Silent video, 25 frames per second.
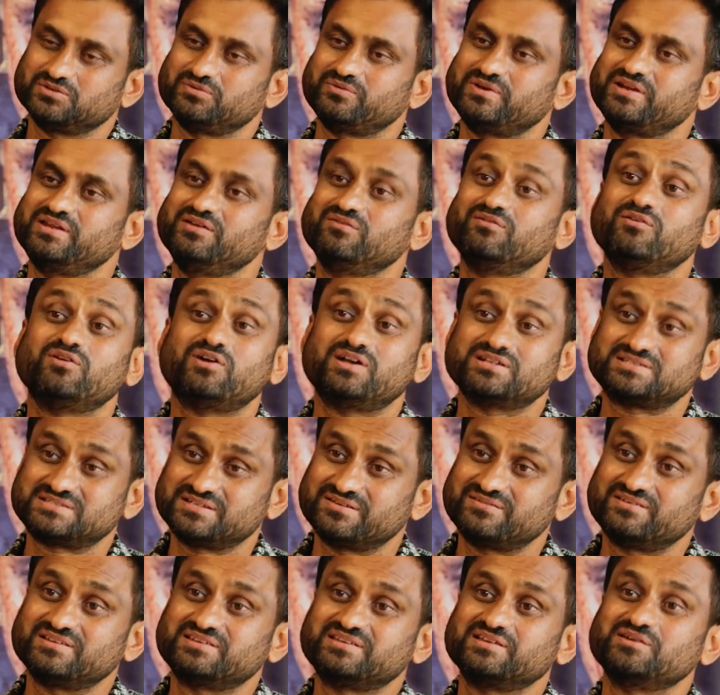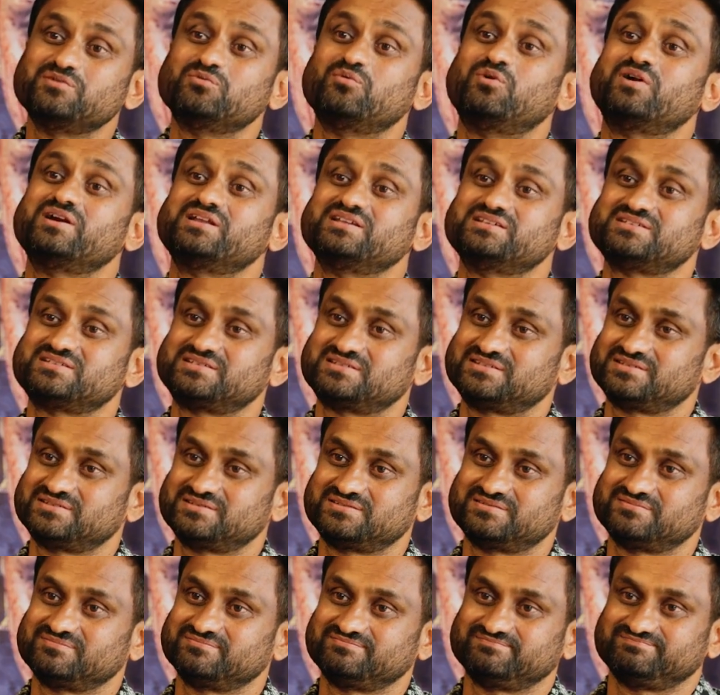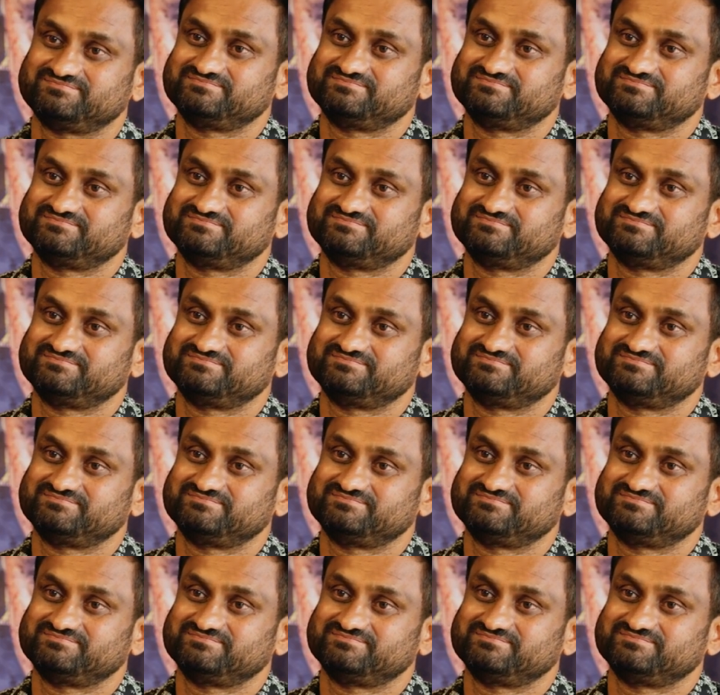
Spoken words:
So when you lost everything, what is